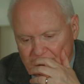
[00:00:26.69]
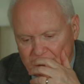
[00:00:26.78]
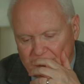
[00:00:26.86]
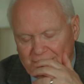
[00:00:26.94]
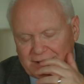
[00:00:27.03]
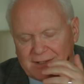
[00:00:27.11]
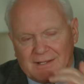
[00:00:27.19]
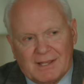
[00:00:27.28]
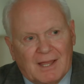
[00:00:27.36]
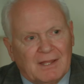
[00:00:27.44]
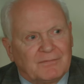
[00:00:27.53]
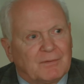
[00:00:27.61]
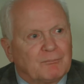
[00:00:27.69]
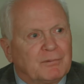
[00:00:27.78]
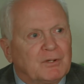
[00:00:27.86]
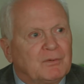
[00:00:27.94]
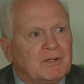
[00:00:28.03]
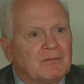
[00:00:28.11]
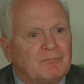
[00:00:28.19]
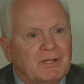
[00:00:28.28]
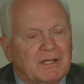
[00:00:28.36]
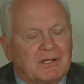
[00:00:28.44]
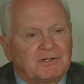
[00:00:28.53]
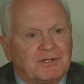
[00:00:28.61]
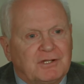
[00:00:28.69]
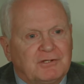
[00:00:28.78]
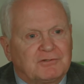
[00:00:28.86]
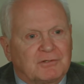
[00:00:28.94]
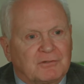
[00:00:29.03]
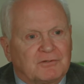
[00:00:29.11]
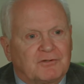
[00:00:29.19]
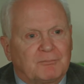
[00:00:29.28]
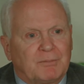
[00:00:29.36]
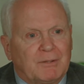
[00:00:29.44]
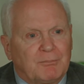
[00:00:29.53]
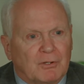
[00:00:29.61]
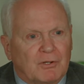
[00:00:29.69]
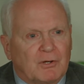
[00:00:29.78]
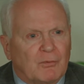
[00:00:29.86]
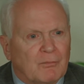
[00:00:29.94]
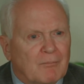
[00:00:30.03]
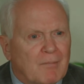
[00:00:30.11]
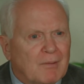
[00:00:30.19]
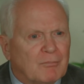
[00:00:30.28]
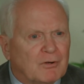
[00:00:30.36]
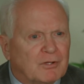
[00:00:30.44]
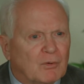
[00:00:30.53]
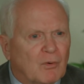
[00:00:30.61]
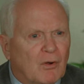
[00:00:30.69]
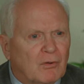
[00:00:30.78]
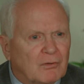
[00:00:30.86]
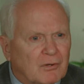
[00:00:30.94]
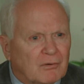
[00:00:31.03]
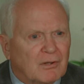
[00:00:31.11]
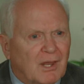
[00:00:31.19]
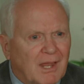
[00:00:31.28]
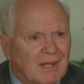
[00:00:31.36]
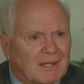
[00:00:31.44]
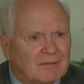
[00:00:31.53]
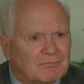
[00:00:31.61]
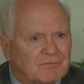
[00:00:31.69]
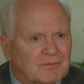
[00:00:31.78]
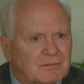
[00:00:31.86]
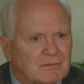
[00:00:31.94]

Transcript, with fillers: My God, the beauty of being a teacher is that people are going to remember you all their lives